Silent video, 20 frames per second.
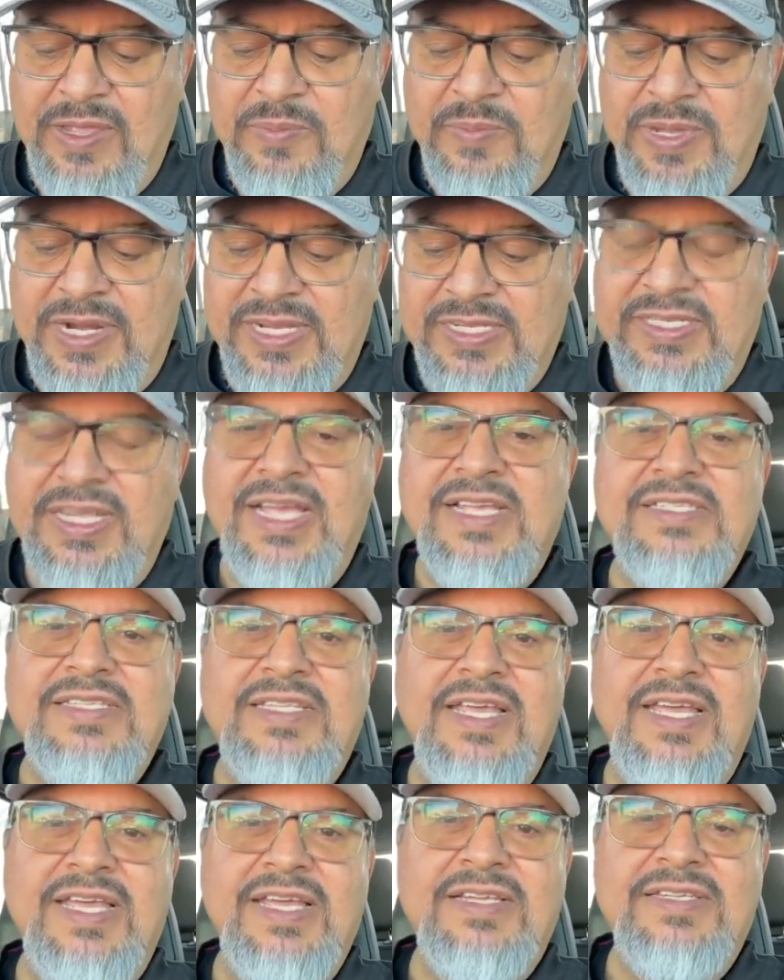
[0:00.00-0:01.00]
But it says
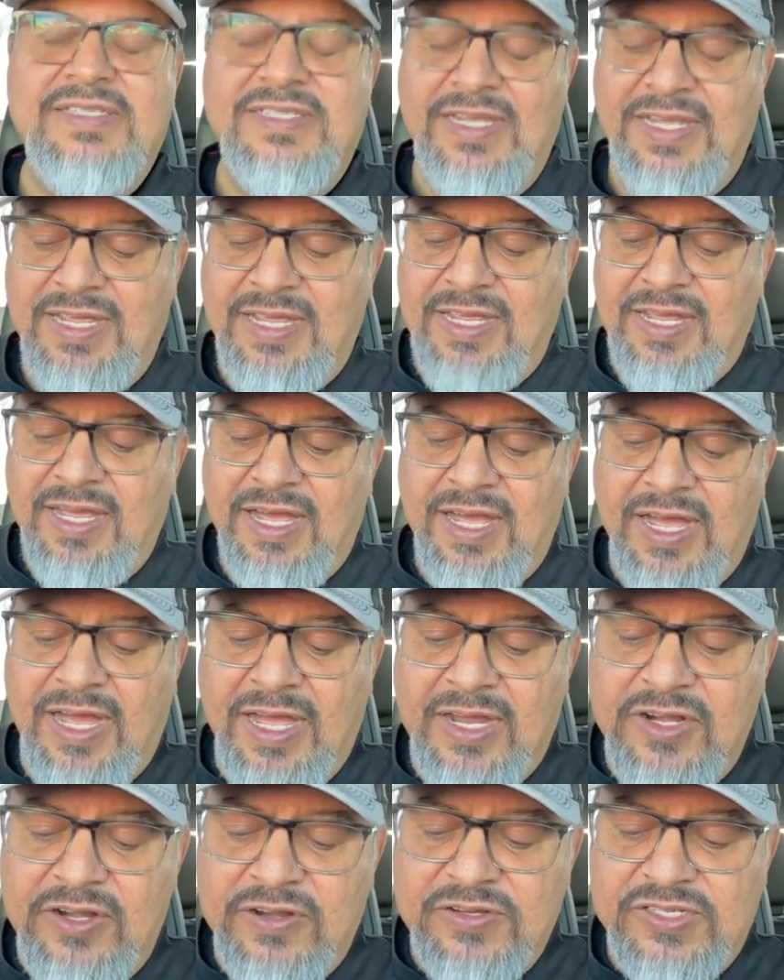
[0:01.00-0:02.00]
this:
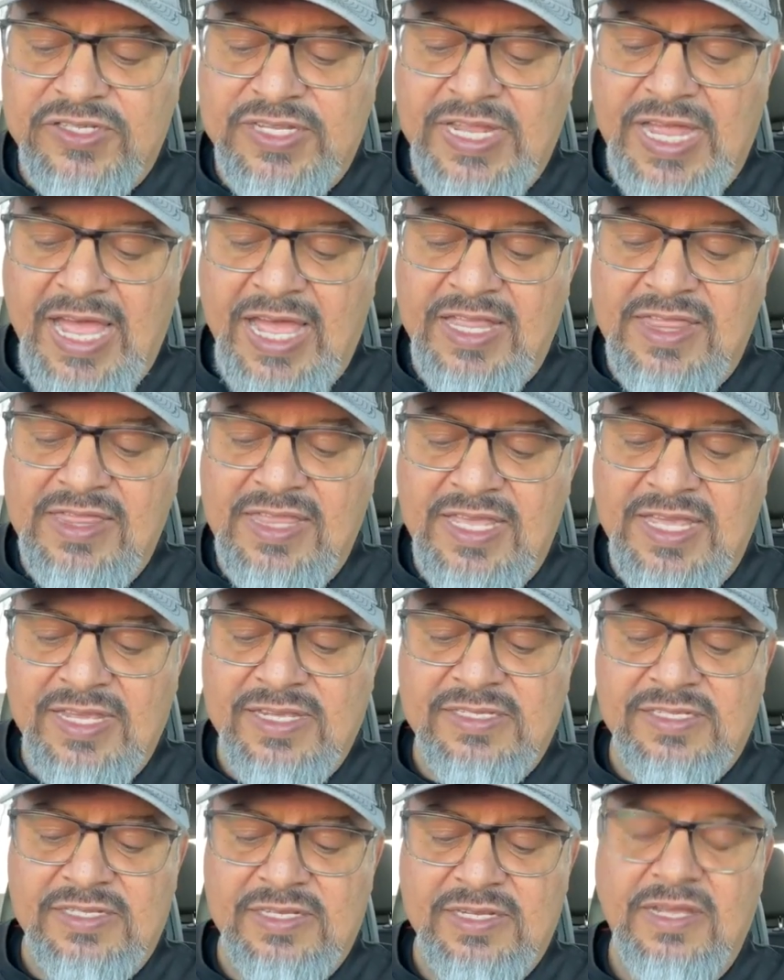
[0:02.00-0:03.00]
understand
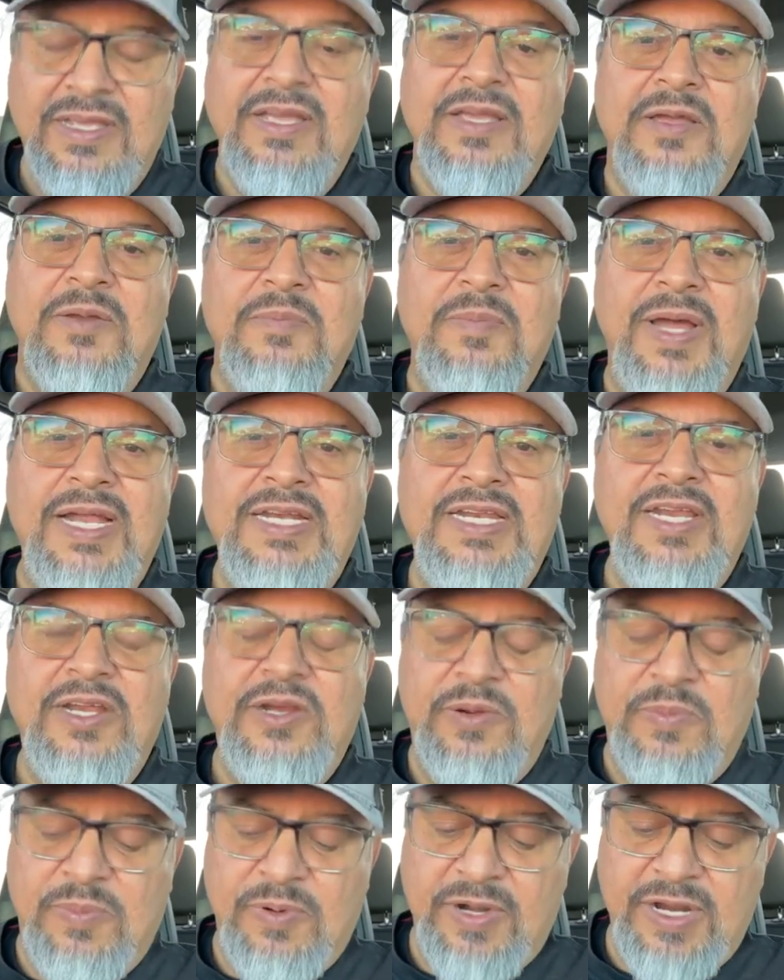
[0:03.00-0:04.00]
this, my
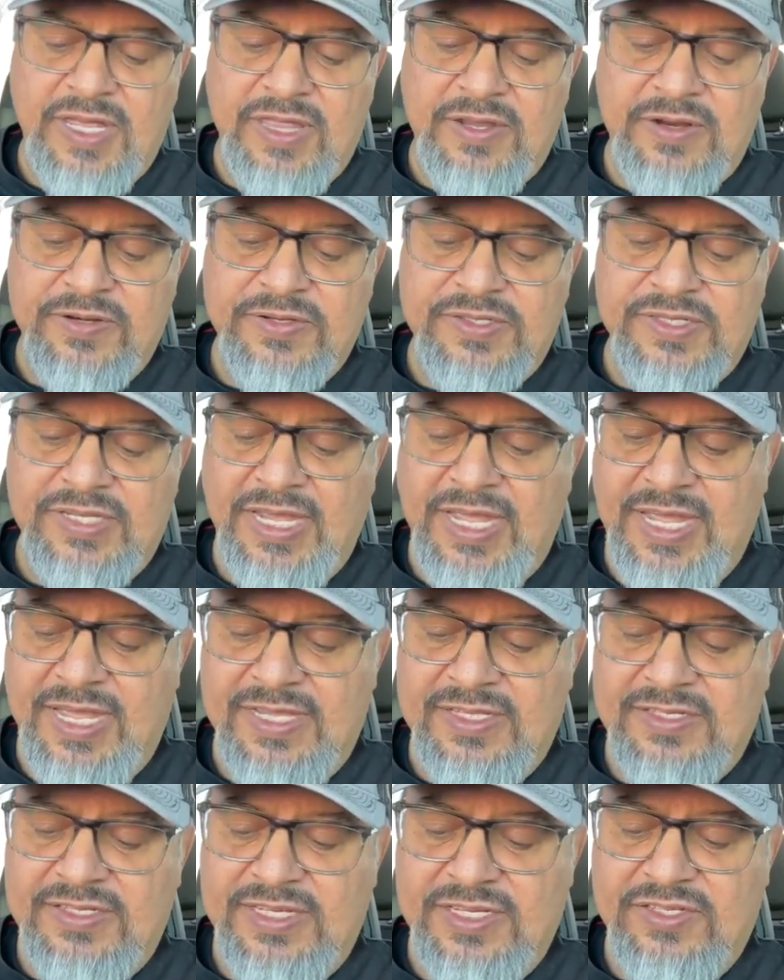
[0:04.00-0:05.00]
dear brothers
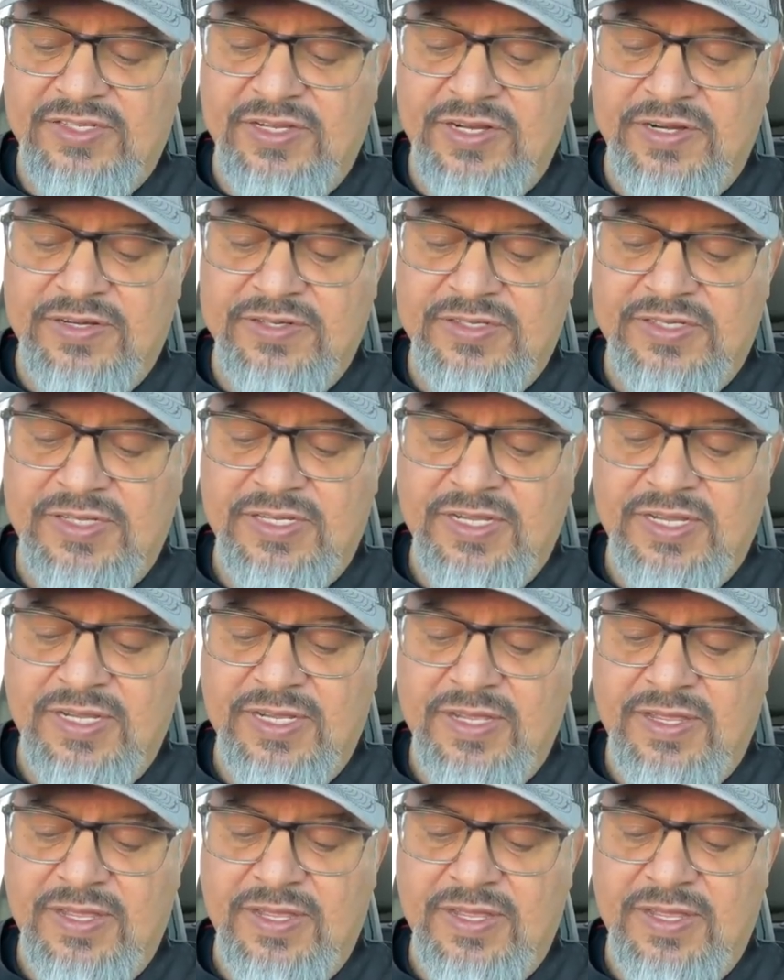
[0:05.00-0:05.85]
and sisters,